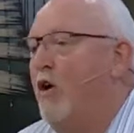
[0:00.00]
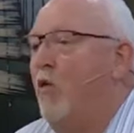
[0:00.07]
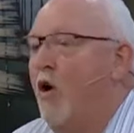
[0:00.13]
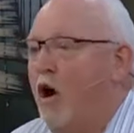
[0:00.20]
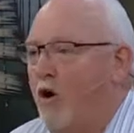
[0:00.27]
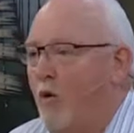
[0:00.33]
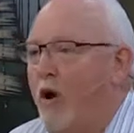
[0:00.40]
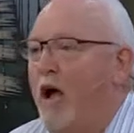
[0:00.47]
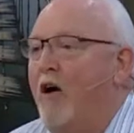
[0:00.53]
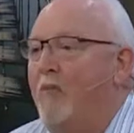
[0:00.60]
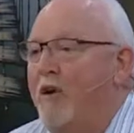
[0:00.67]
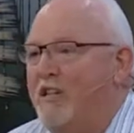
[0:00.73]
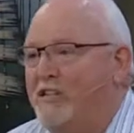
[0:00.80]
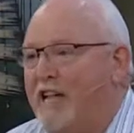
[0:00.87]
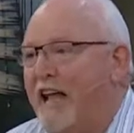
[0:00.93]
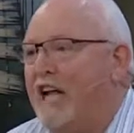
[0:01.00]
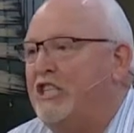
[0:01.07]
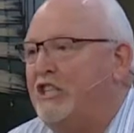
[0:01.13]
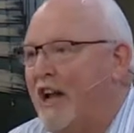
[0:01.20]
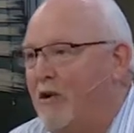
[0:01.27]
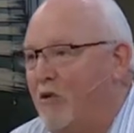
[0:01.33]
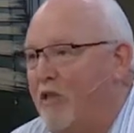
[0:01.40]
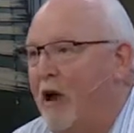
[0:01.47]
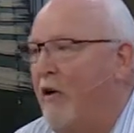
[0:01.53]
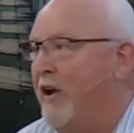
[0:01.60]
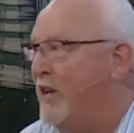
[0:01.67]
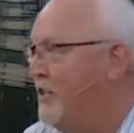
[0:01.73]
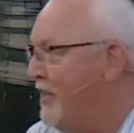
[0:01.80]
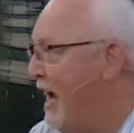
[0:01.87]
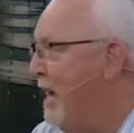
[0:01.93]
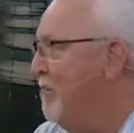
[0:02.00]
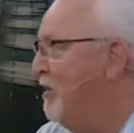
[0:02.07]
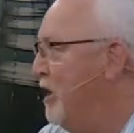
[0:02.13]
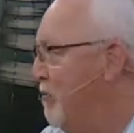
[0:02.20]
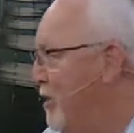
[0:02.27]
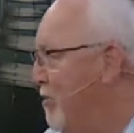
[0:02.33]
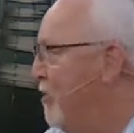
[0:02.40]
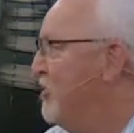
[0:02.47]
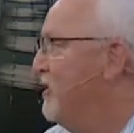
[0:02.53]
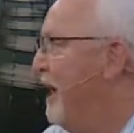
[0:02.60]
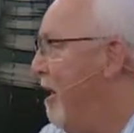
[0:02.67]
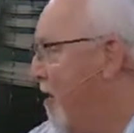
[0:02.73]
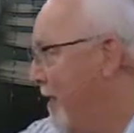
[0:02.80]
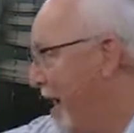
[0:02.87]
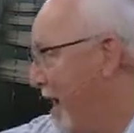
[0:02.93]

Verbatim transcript: can walk around being satisfied with our inside, but the people see our